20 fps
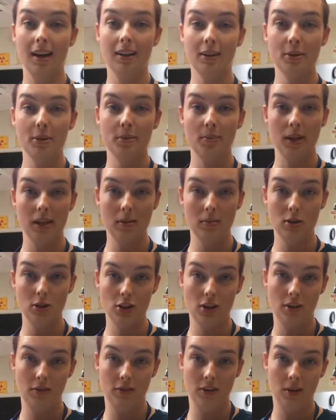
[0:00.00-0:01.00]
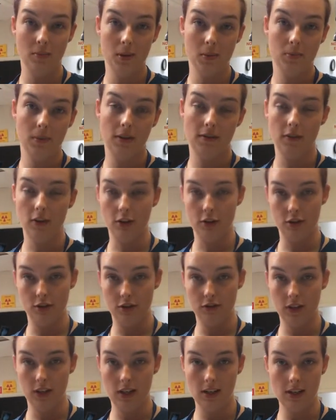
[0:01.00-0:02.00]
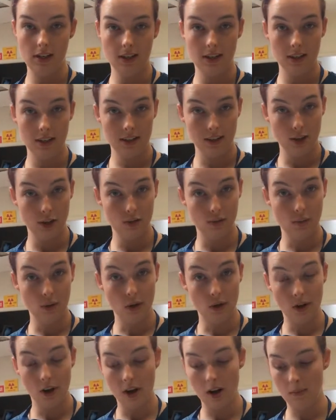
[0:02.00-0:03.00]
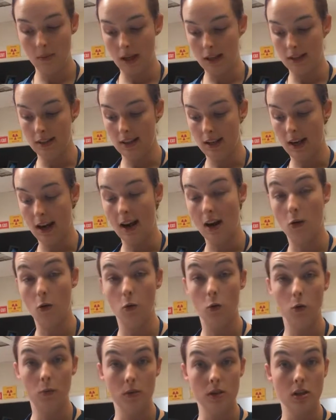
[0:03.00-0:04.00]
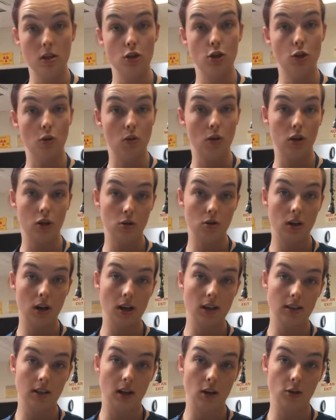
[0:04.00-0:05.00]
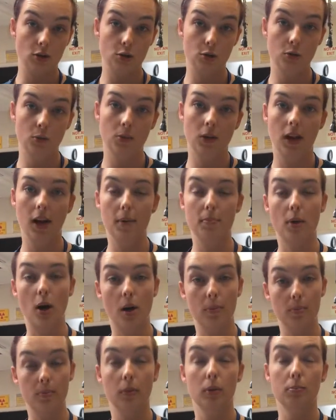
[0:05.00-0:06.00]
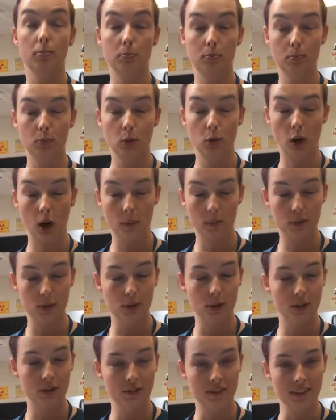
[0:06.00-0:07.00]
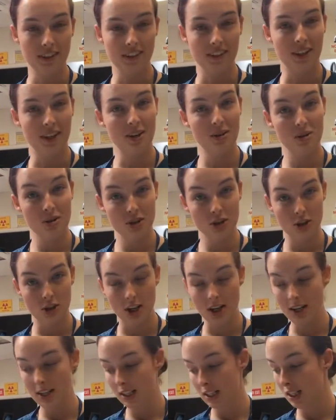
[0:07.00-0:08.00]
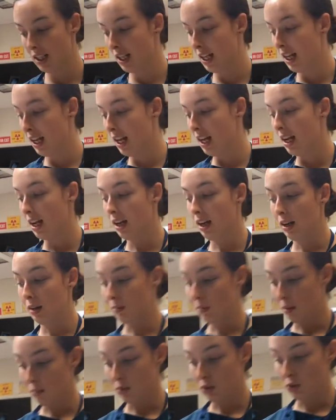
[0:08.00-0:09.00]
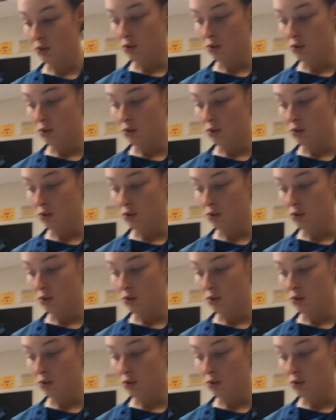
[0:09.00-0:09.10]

Hello, my name is Jennifer. I'm in Kim Foster's Veterinary Technician program, and today I will be showing you guys how to apply proper feline restraint. I'm going